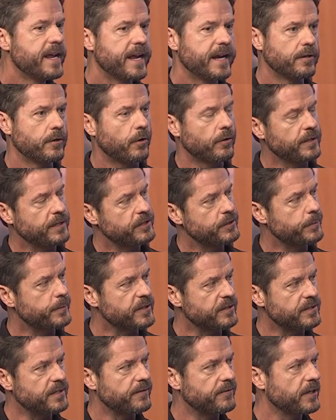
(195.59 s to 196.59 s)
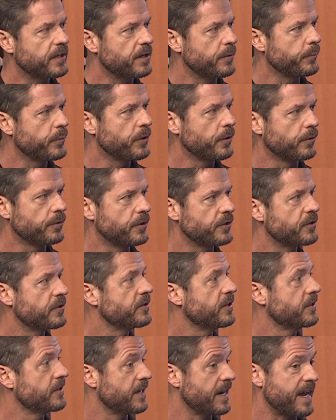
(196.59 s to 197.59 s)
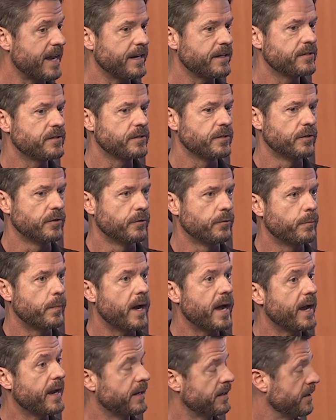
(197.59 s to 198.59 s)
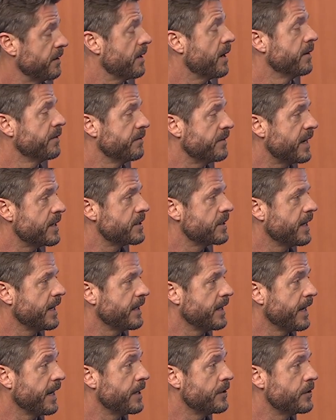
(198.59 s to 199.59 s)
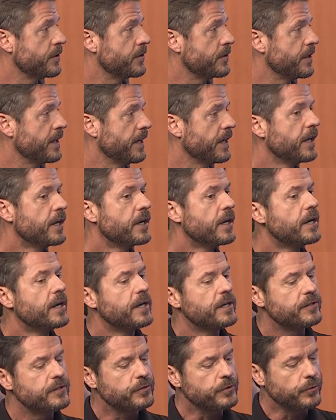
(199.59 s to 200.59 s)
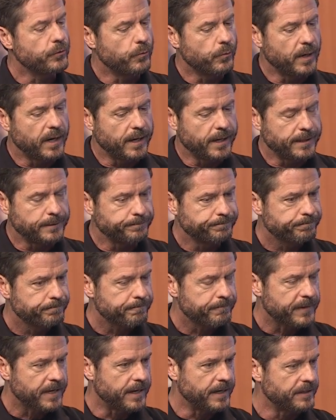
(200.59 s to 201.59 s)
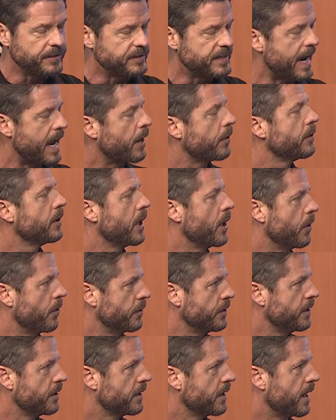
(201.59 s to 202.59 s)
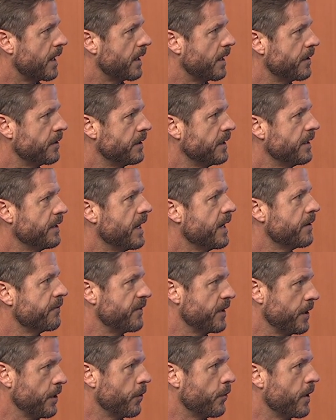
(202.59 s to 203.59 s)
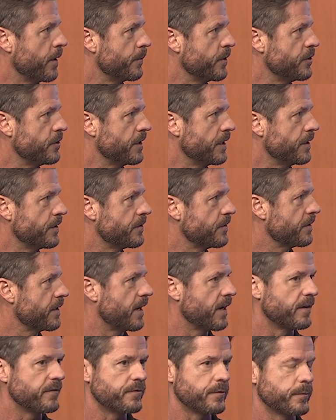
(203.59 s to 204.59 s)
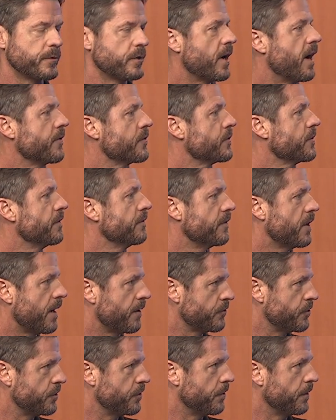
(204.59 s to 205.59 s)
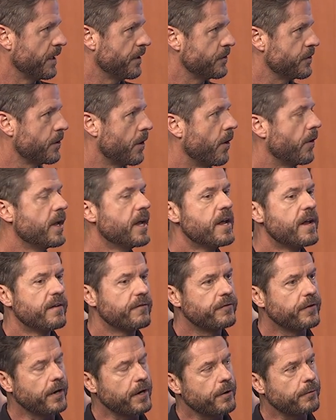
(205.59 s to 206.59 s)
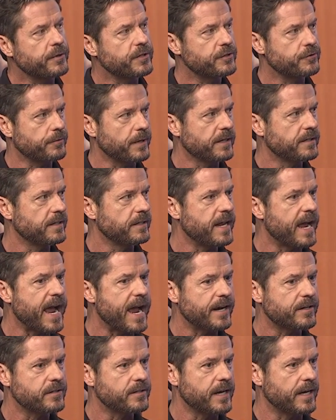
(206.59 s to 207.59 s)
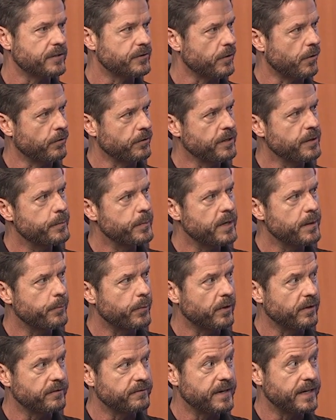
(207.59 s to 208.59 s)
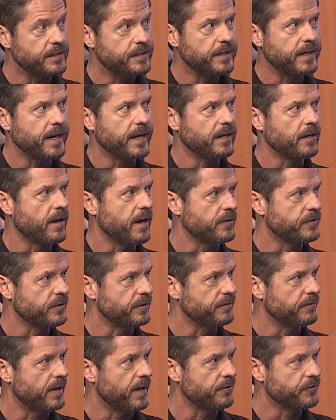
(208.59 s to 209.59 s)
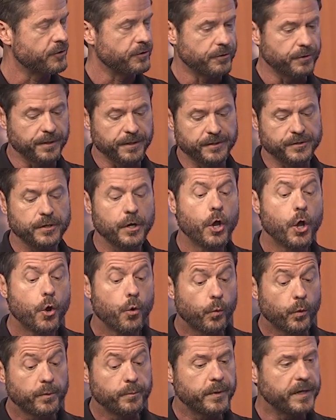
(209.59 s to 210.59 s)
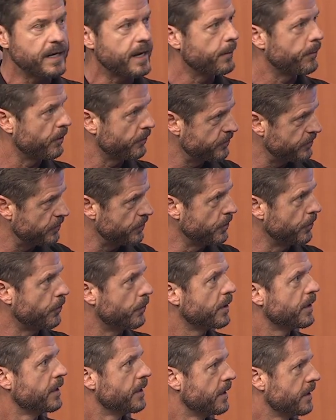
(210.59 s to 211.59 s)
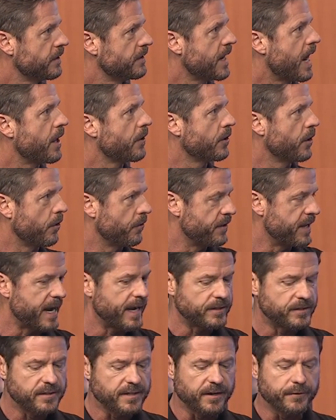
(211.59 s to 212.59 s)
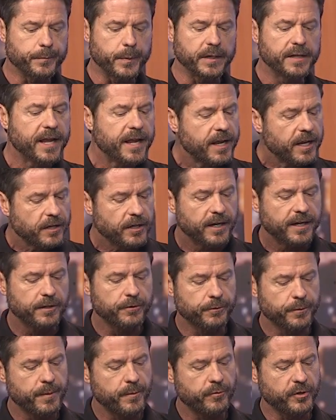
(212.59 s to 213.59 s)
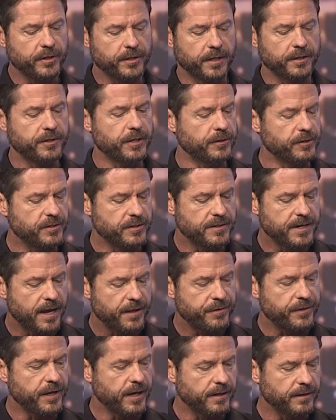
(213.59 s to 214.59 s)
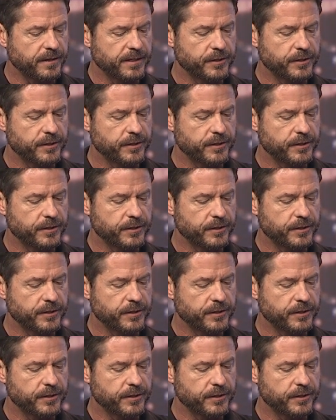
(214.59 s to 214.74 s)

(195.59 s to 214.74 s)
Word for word: And only specific computers designed to, by an investigating agency, to uh, uh, download uh, the video images uh, from an officer-involved shooting. So very restricted access. Only people investigating officer-involved shootings would be able to access download that, that stuff. Okay. But you got to remember that there's nothing.